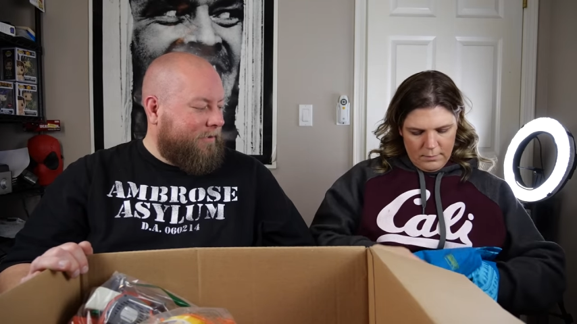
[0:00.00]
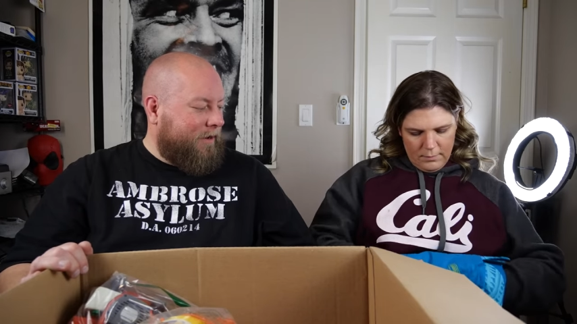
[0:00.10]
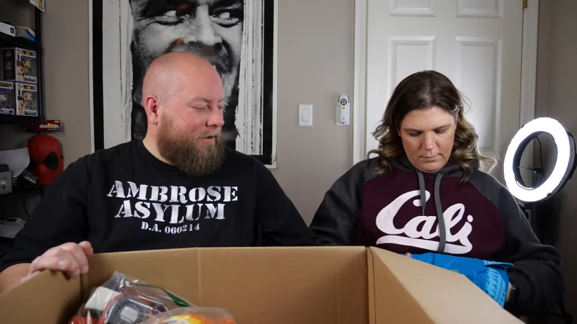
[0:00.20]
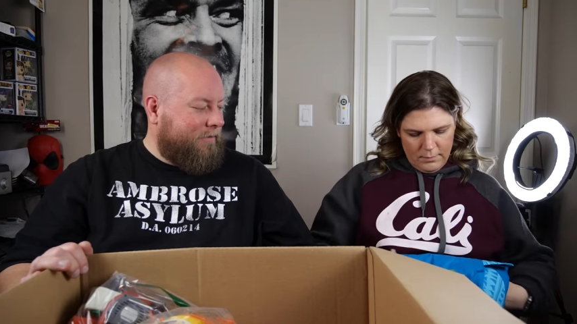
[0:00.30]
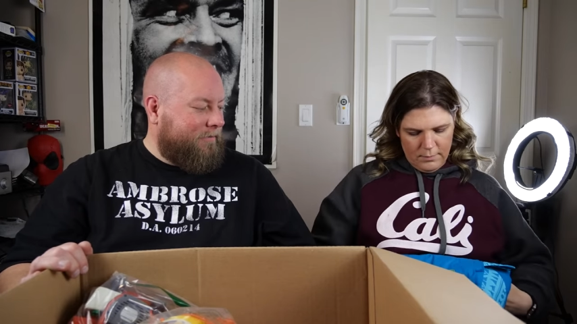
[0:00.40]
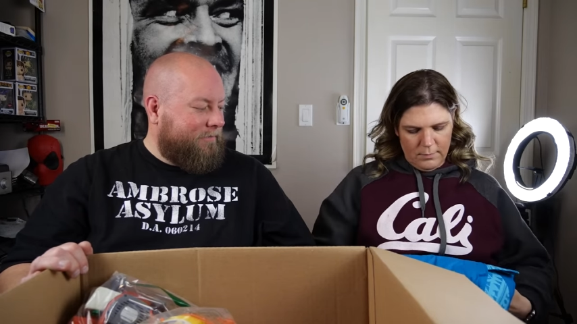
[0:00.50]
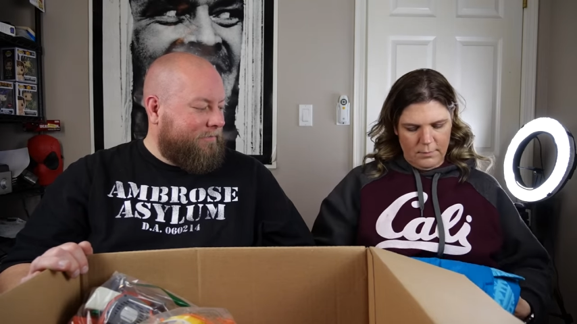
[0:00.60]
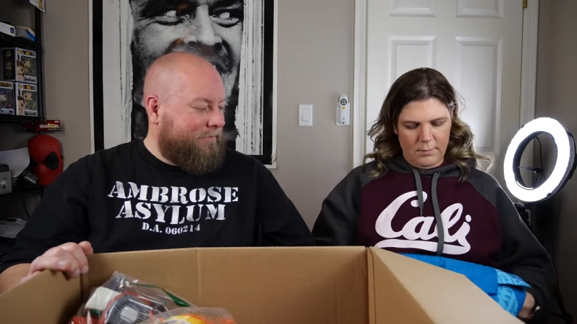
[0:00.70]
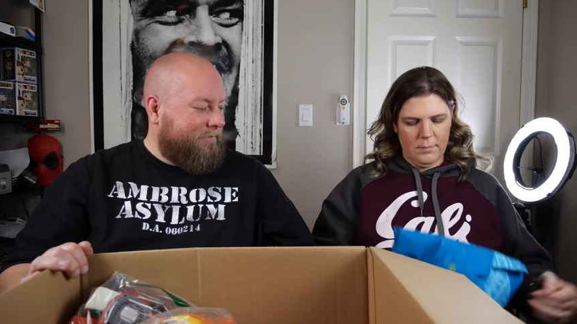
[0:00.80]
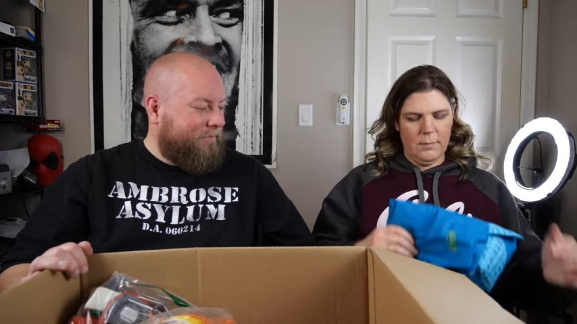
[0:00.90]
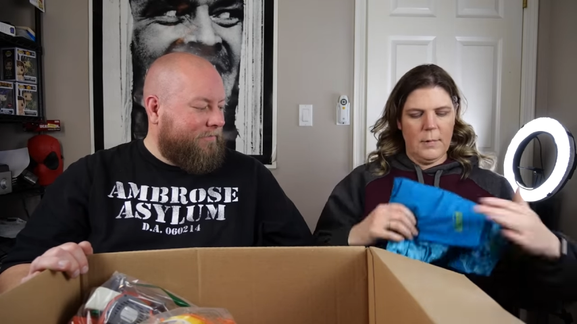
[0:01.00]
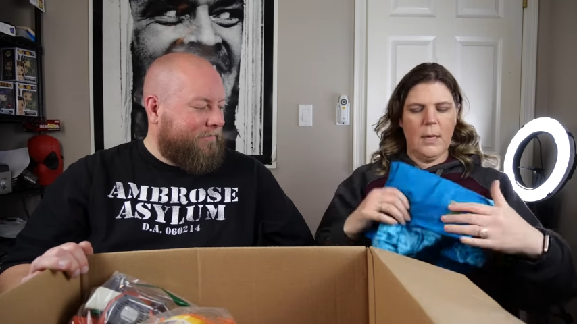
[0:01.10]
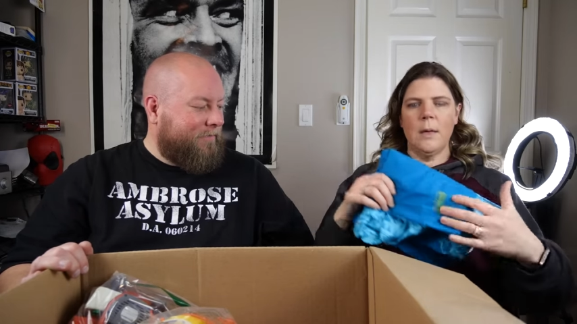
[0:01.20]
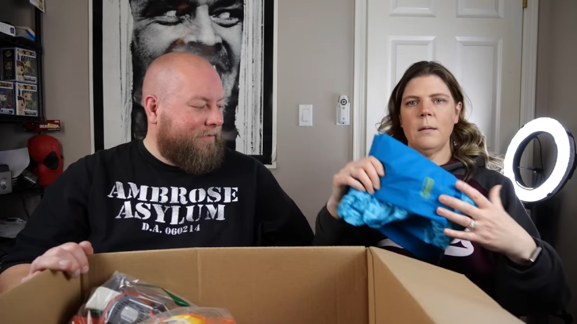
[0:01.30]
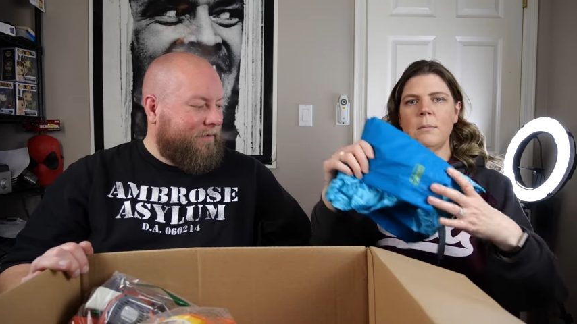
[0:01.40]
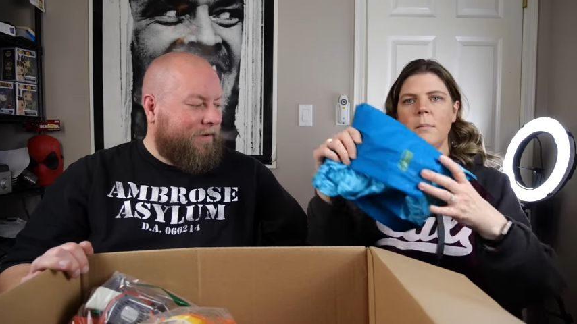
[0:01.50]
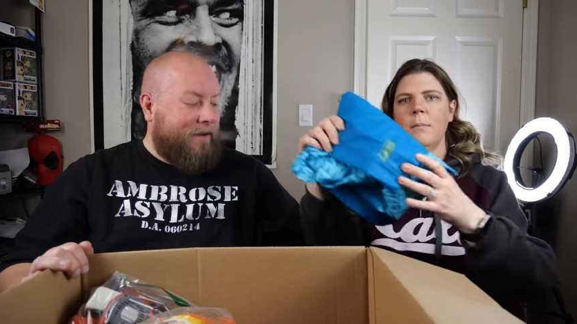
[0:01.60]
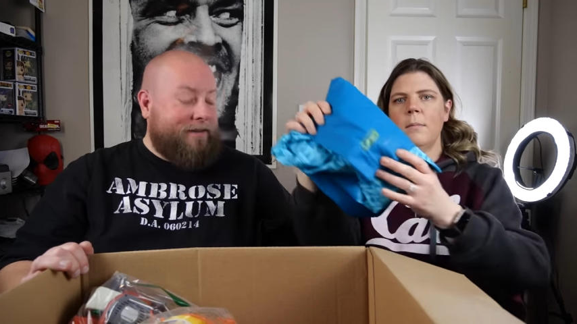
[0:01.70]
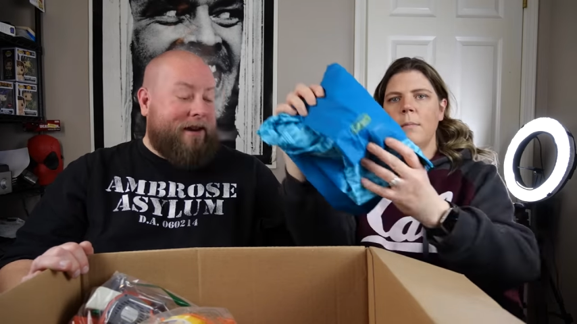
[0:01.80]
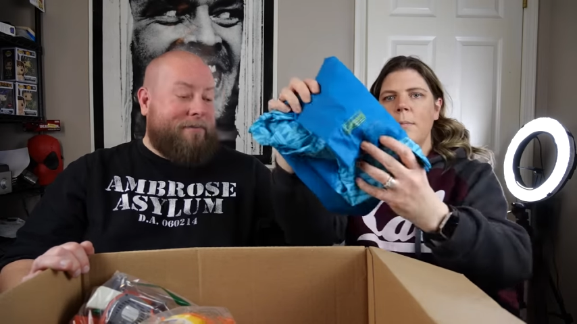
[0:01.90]
Speaker 1: Yeah. Yeah.
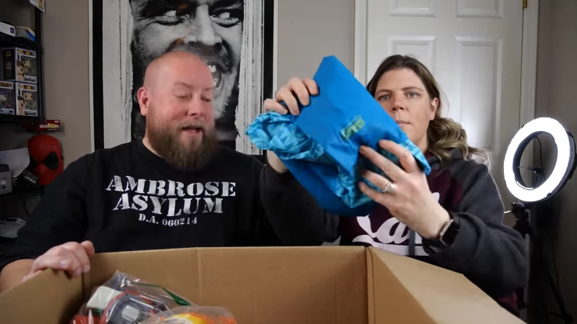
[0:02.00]
It's not a